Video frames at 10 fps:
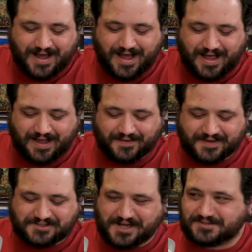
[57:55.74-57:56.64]
Uh,
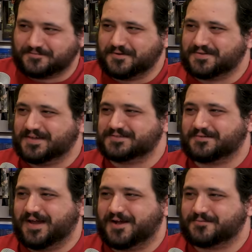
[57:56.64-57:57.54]
they changed a few things
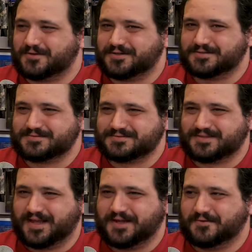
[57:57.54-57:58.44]
around where
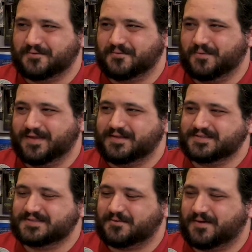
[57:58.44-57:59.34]
like Will
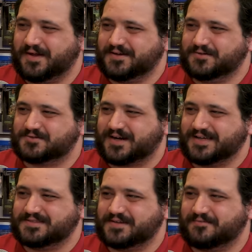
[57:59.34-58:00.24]
is the one who
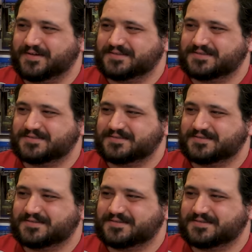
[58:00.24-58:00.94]
tries to convince